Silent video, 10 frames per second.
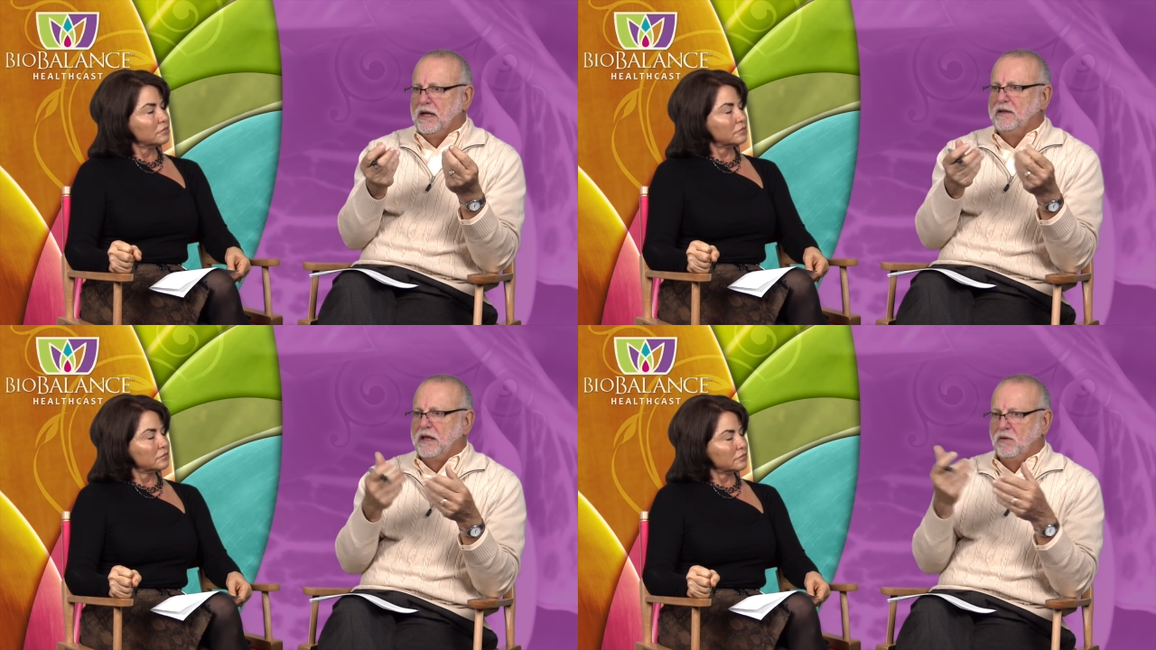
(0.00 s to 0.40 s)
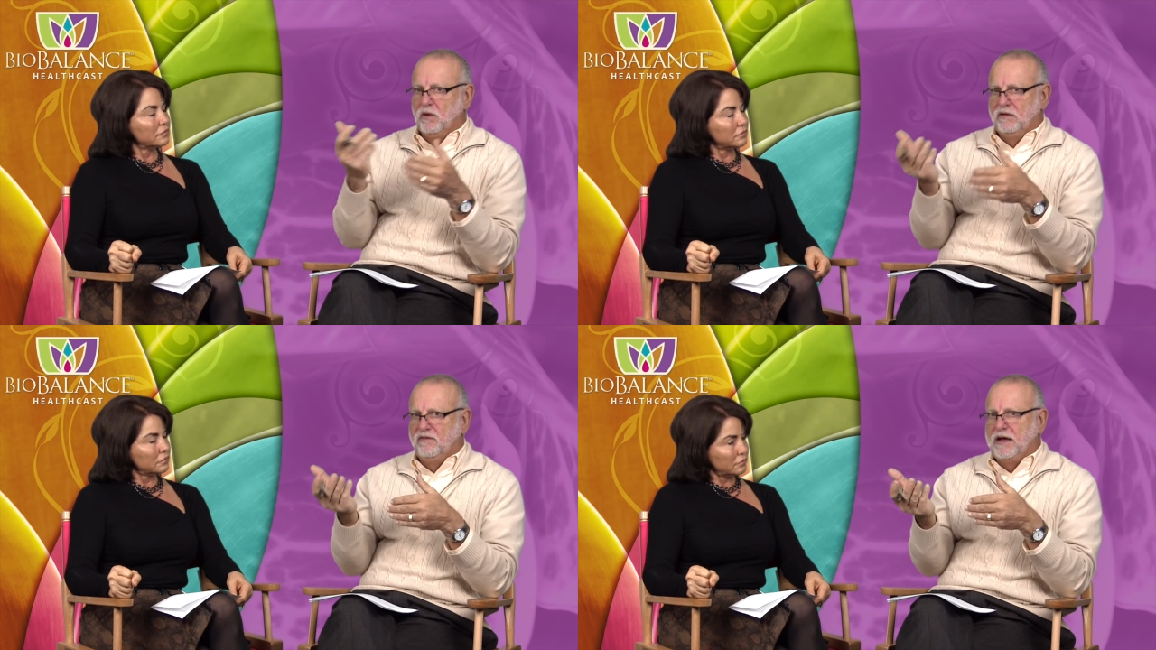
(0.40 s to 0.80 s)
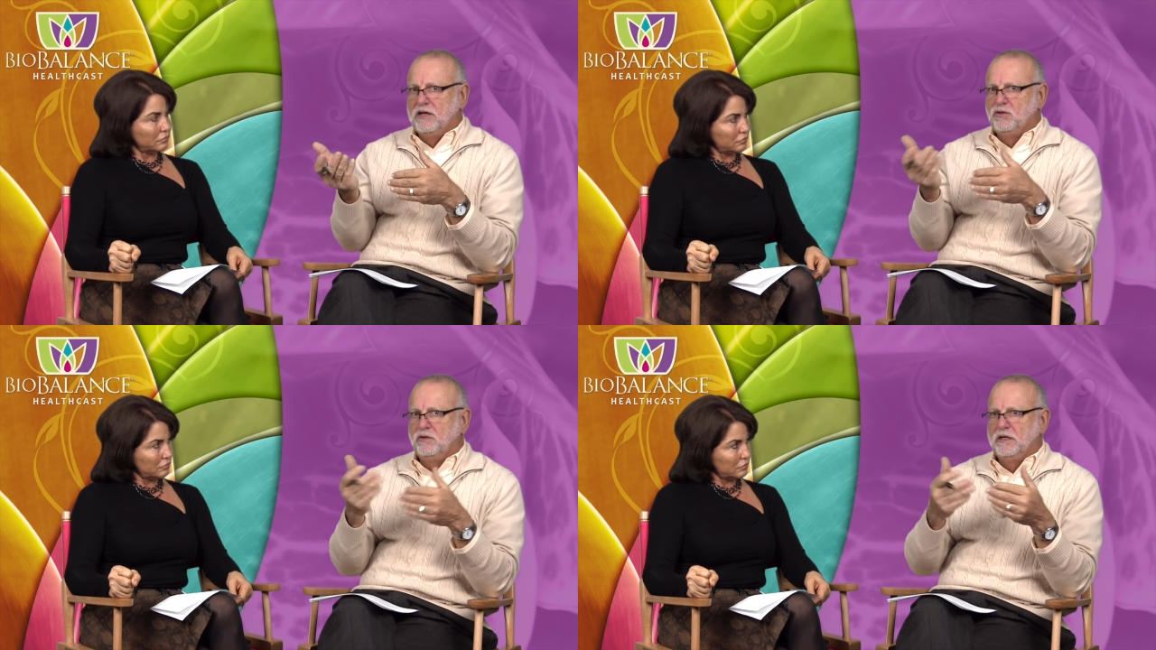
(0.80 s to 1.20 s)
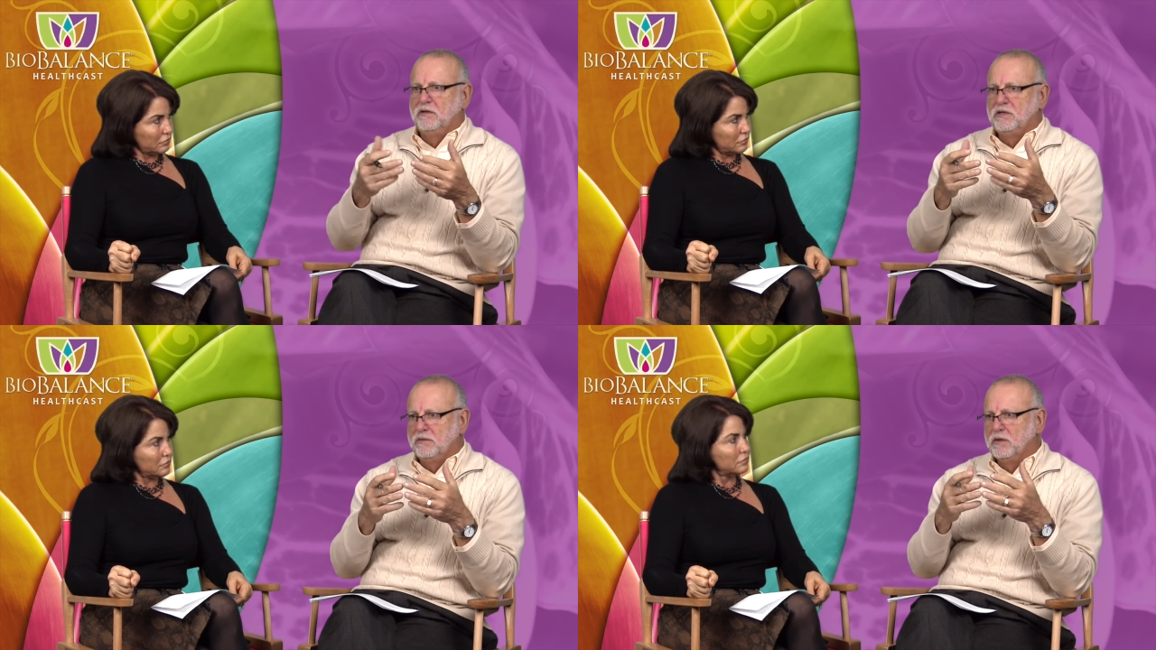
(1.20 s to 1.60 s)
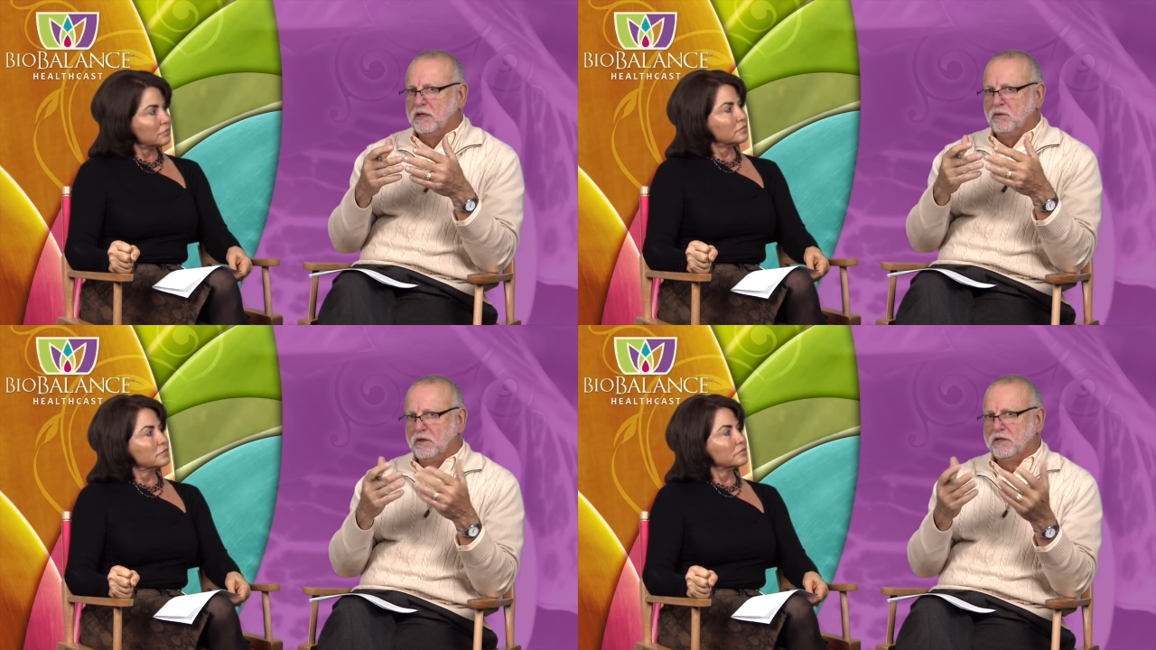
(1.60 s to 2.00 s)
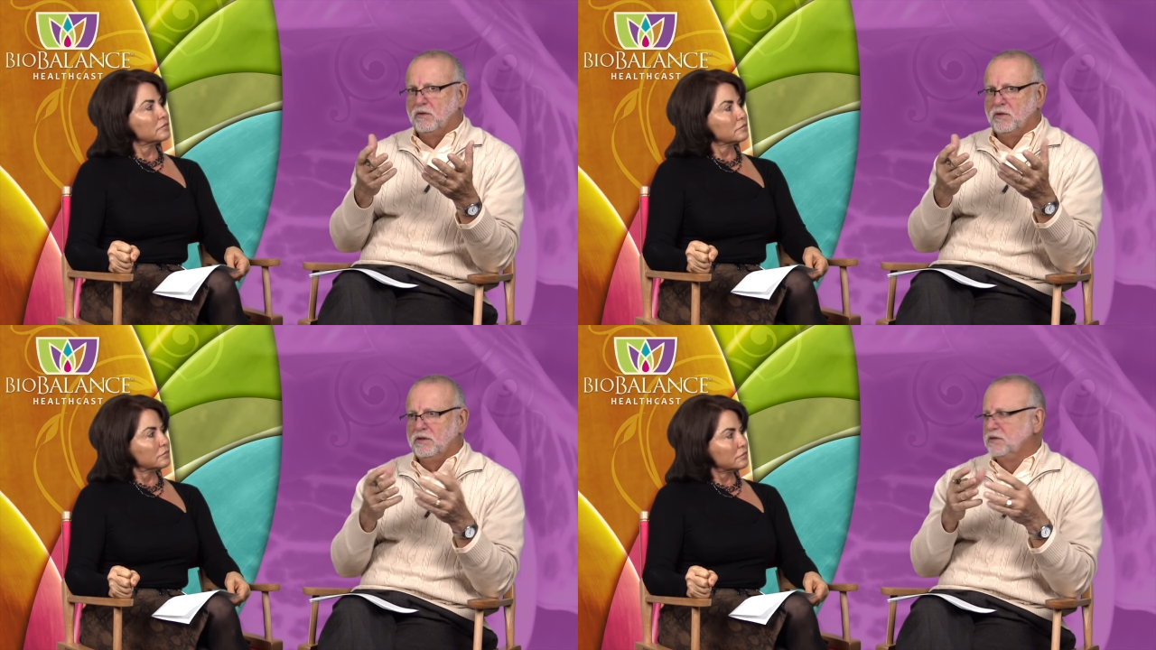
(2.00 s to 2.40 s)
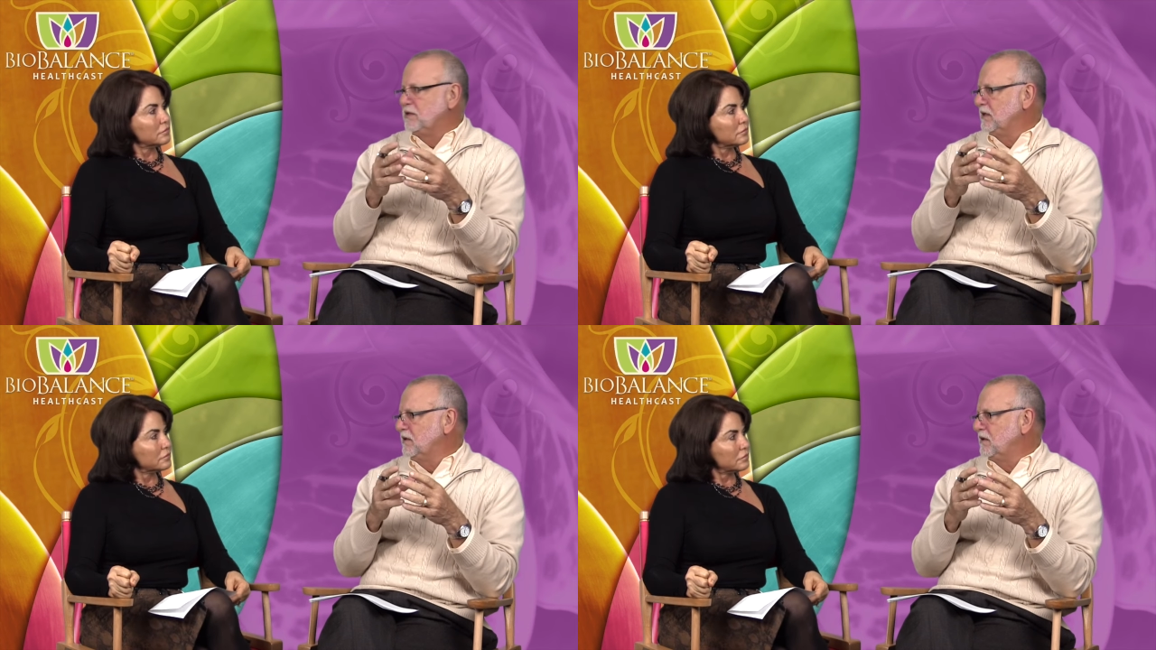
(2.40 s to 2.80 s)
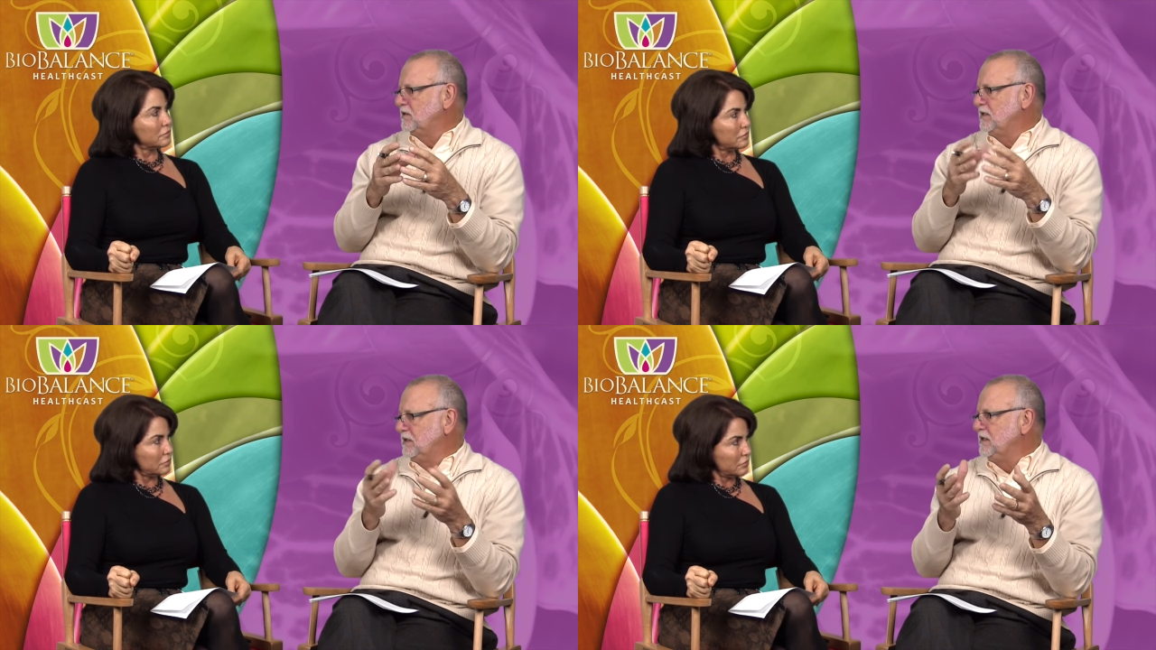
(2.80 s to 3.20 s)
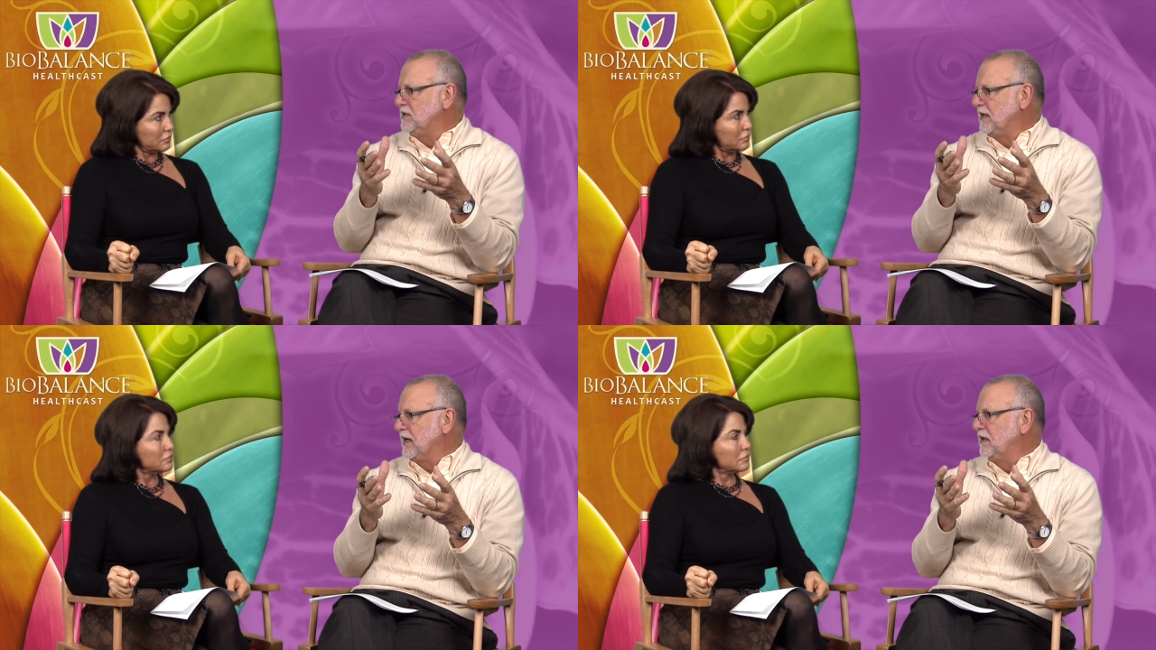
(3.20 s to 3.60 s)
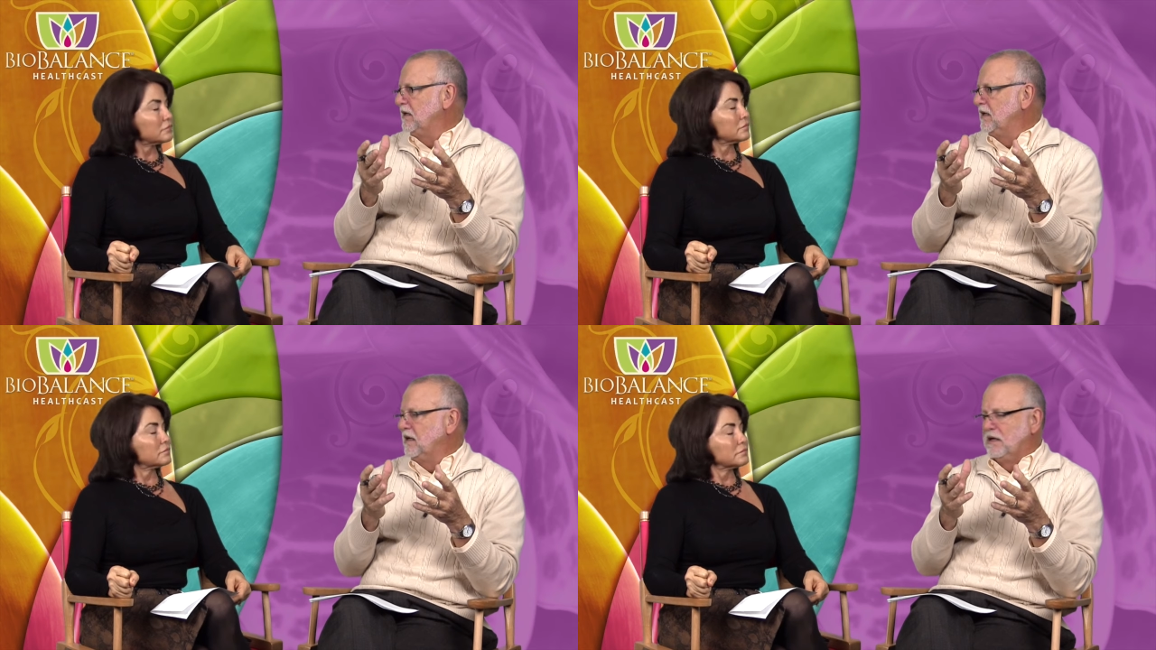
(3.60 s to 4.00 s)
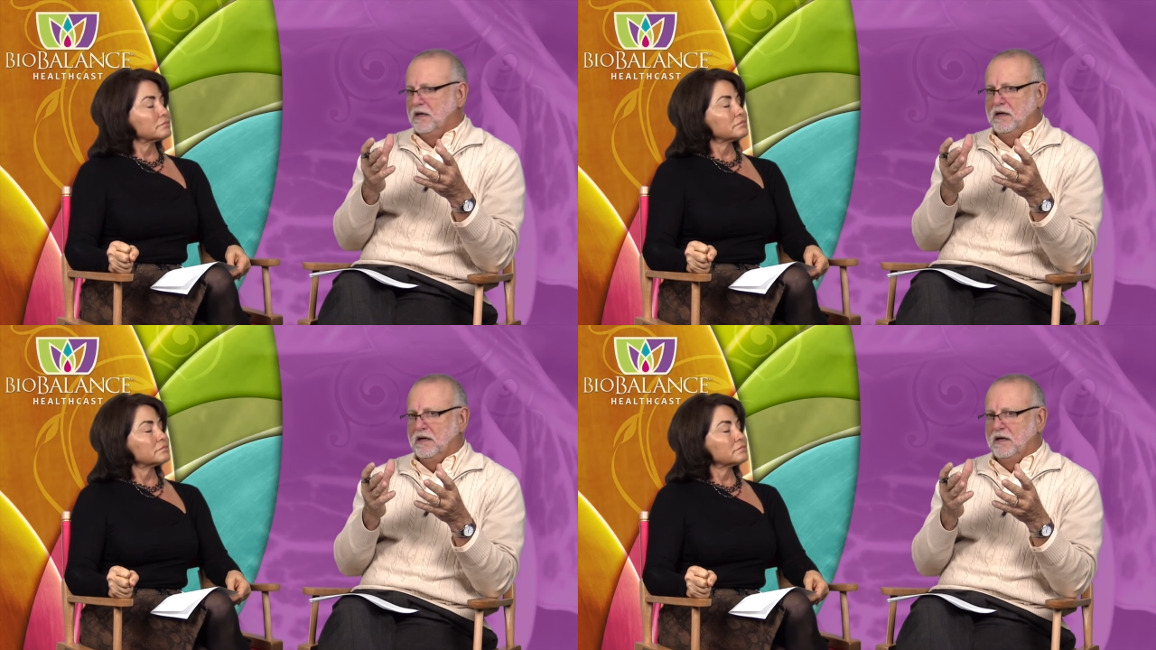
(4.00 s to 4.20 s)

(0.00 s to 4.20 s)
Speaker 1: and they will advise you then. Typically, what they want to do is take a, a CT scan mm-hmm.